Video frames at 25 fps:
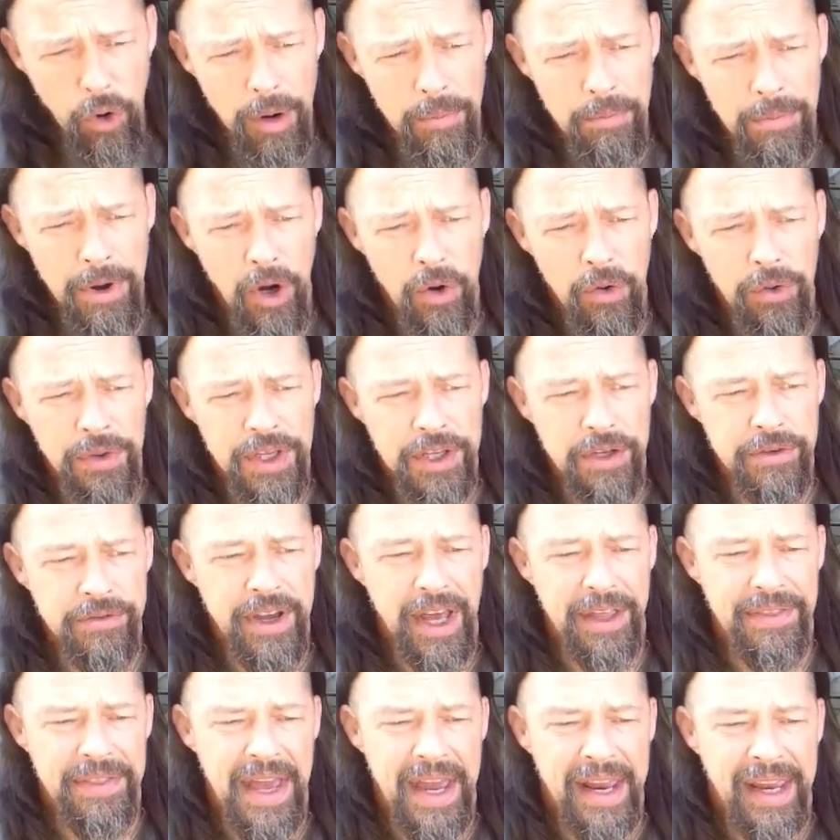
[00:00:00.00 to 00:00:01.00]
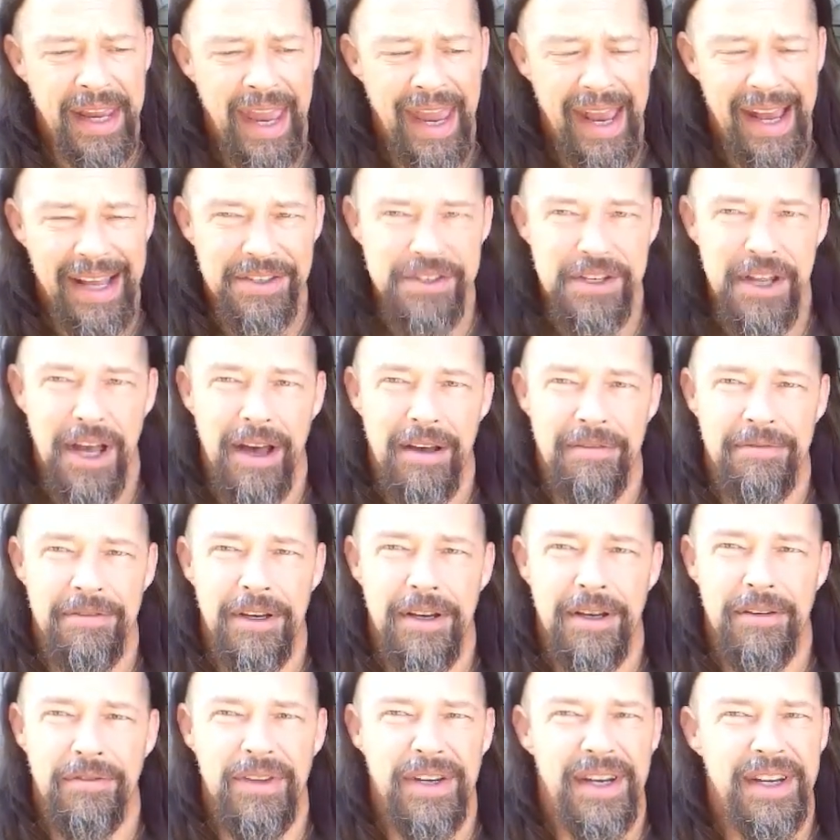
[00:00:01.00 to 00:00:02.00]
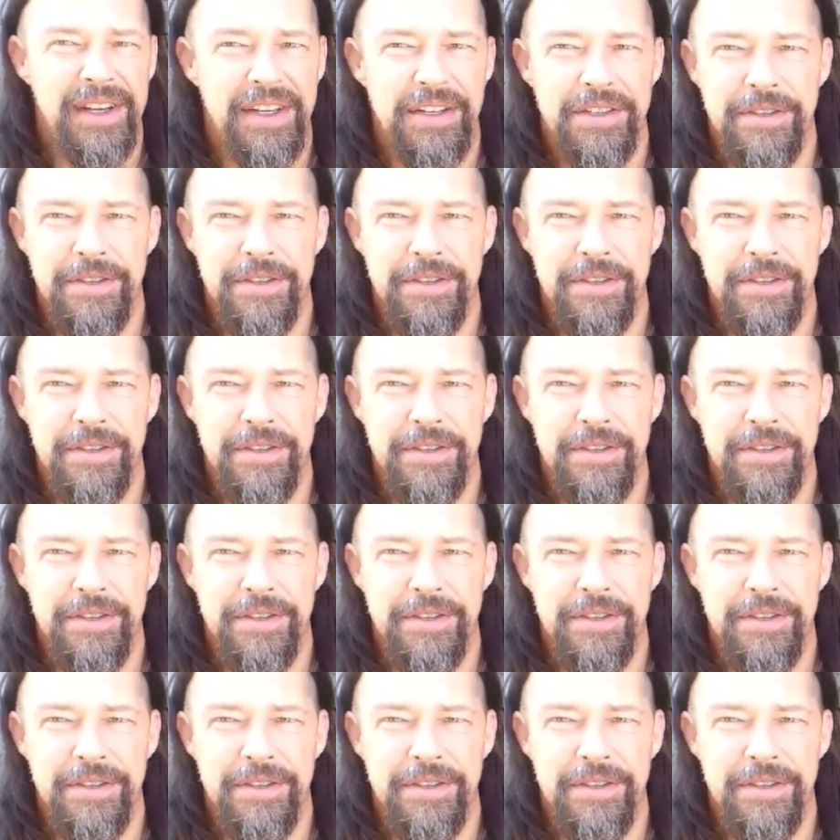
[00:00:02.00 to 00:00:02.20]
bone that you've got the cast off of and it